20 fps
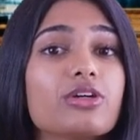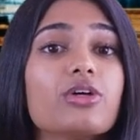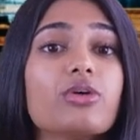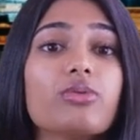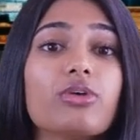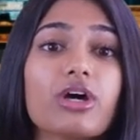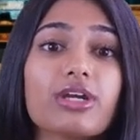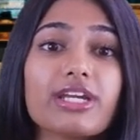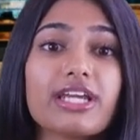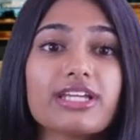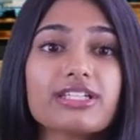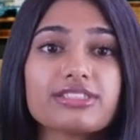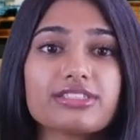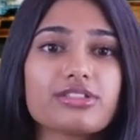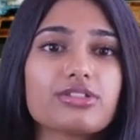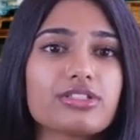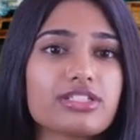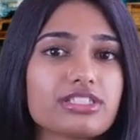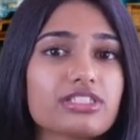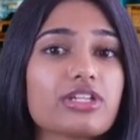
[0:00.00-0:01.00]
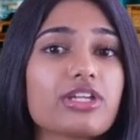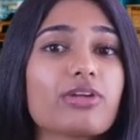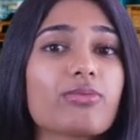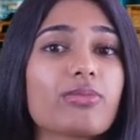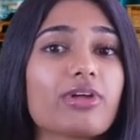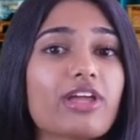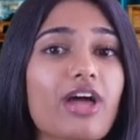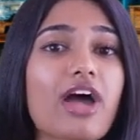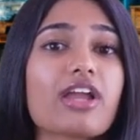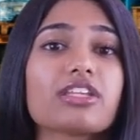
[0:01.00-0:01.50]
Look into the team
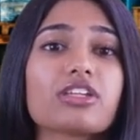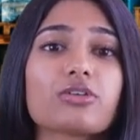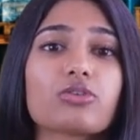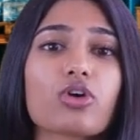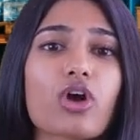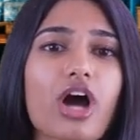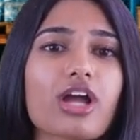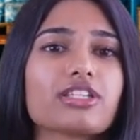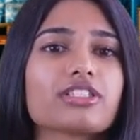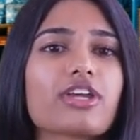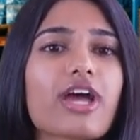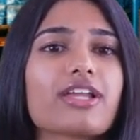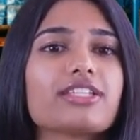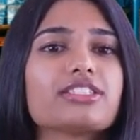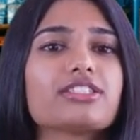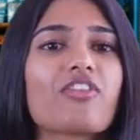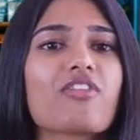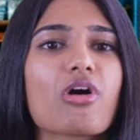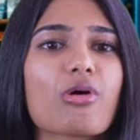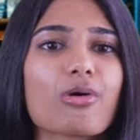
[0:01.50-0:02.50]
behind the project.